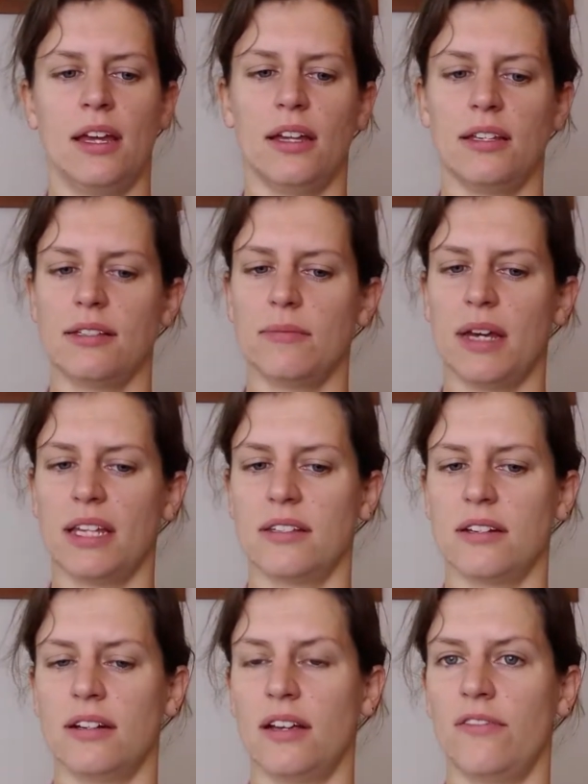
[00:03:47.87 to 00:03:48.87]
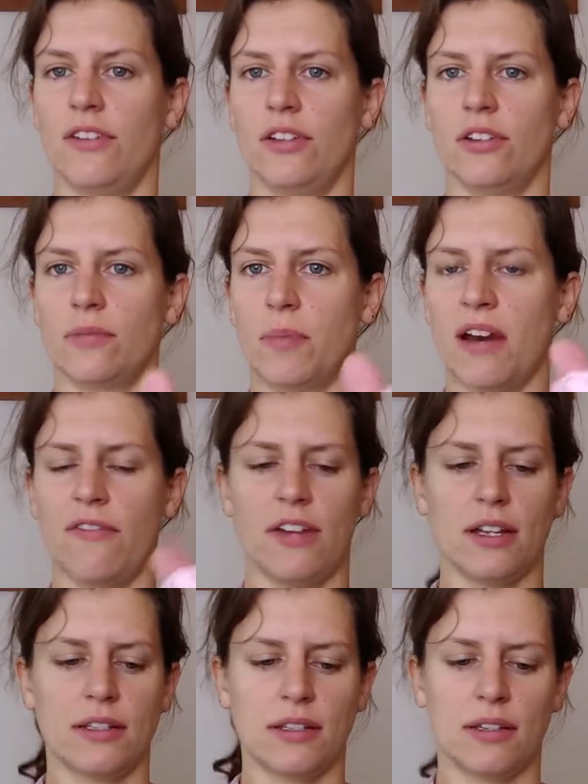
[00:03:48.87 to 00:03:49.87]
It doesn't matter if it looks
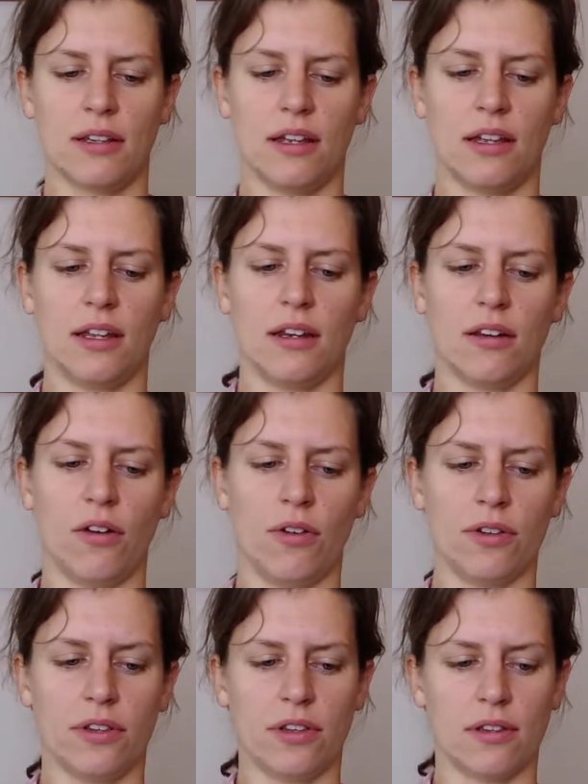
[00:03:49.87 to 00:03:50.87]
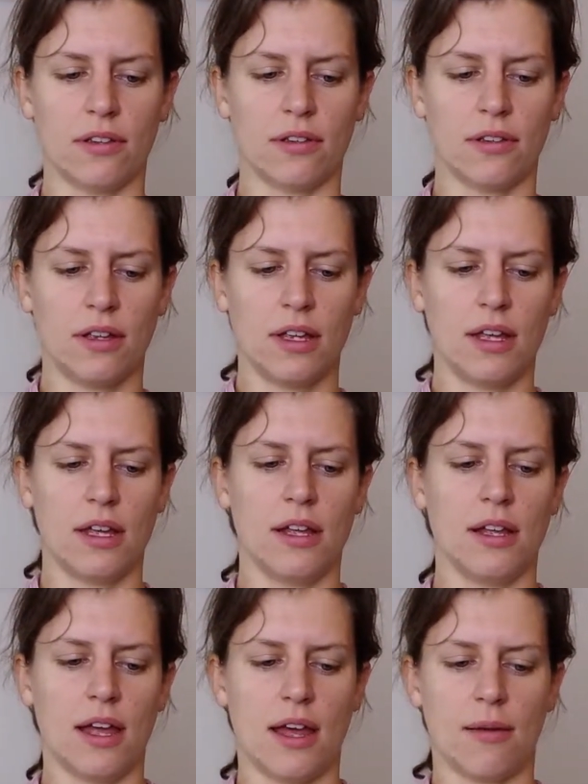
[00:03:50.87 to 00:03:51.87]
perfect and all the
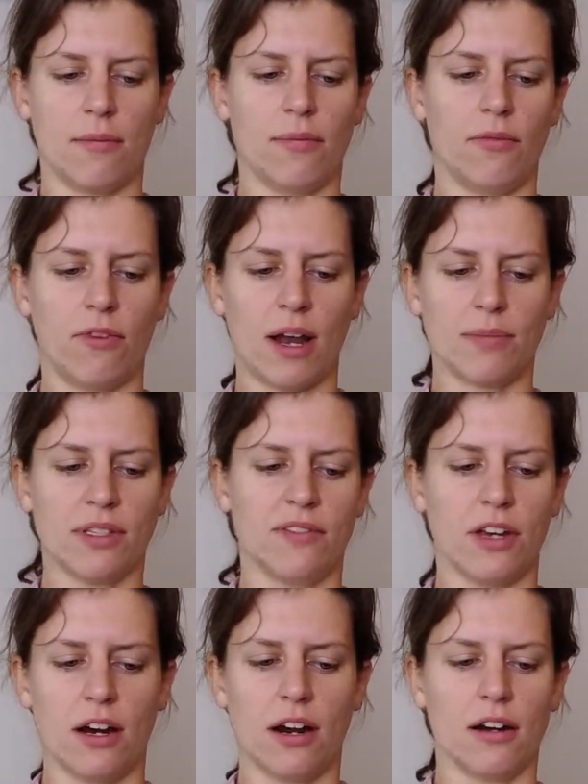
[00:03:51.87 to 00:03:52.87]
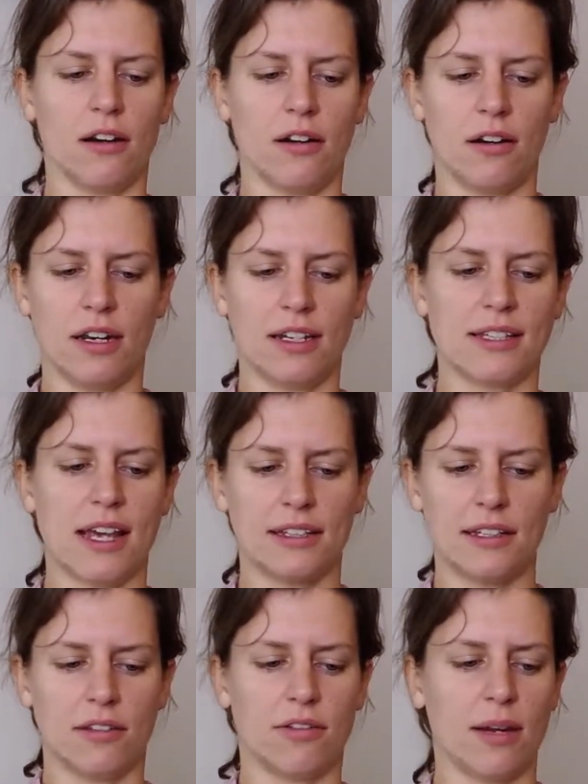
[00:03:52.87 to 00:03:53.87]
wraps of yarn are in
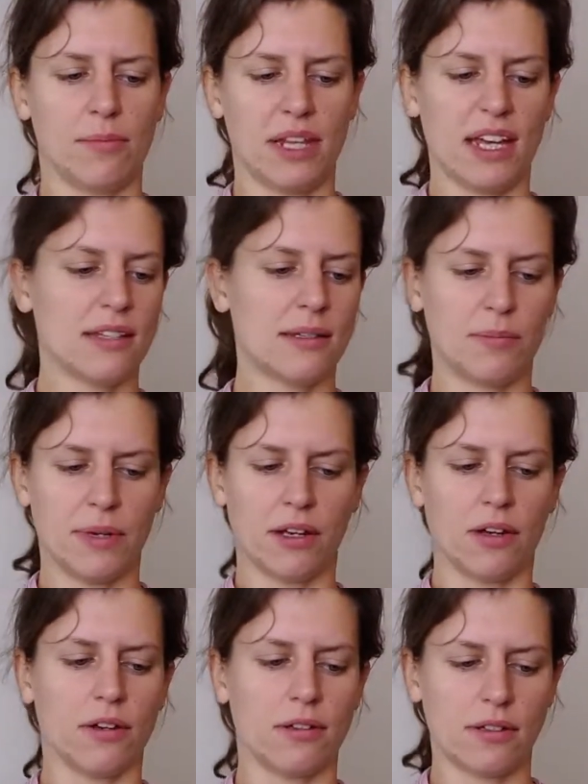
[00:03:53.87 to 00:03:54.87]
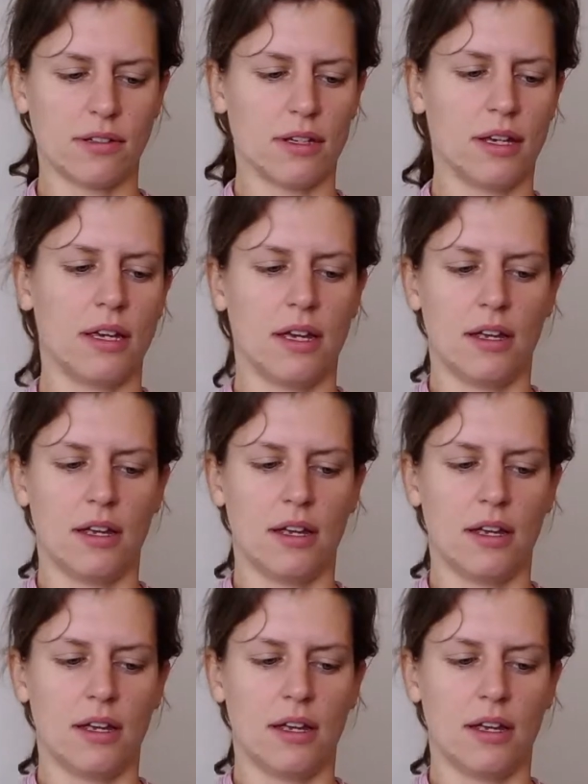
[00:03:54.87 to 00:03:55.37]
exactly the right place, because